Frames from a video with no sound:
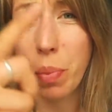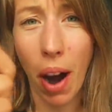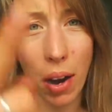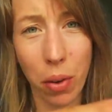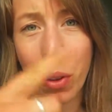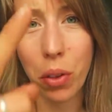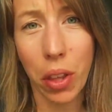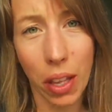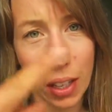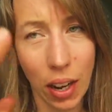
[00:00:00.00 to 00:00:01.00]
spiral
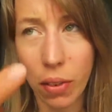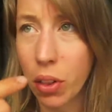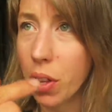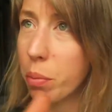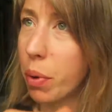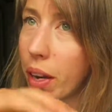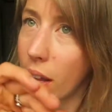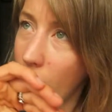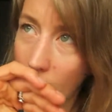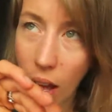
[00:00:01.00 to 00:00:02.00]
thing and everything, but
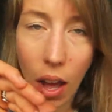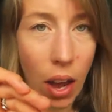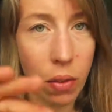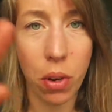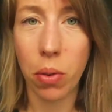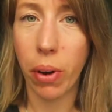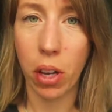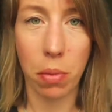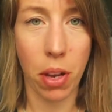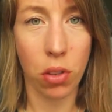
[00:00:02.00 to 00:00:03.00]
I really
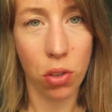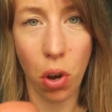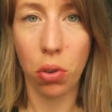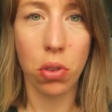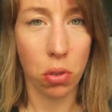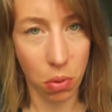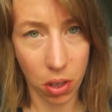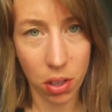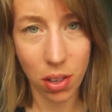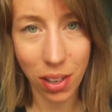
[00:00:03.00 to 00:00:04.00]
recommend you don't do
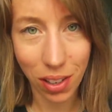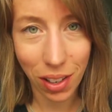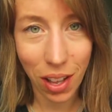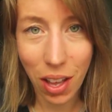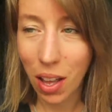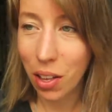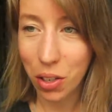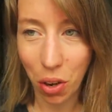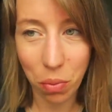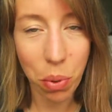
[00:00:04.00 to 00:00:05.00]
it.
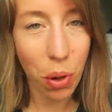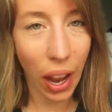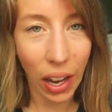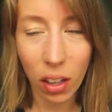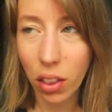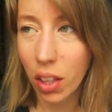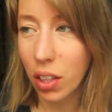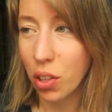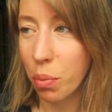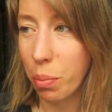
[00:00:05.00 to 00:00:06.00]
Don't put anything
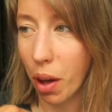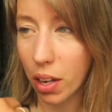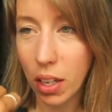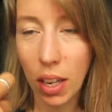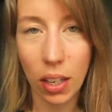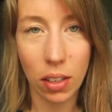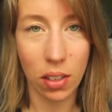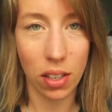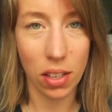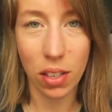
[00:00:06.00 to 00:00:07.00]
in your body
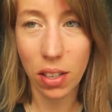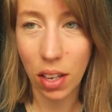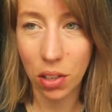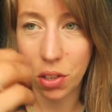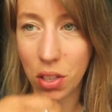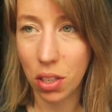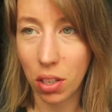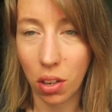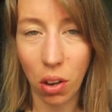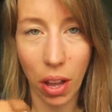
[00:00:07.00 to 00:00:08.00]
that's just,
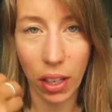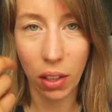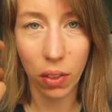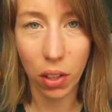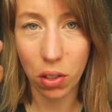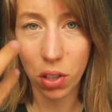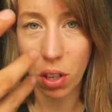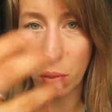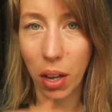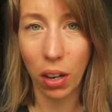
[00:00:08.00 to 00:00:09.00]
you know, like giving you
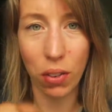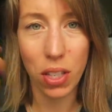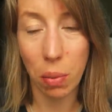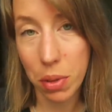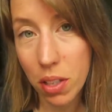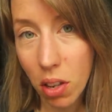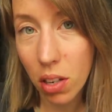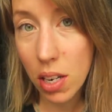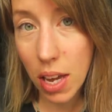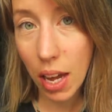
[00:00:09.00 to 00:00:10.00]
some kind of substance
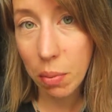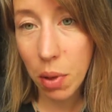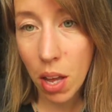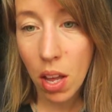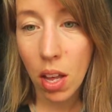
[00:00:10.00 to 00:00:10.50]
all the time.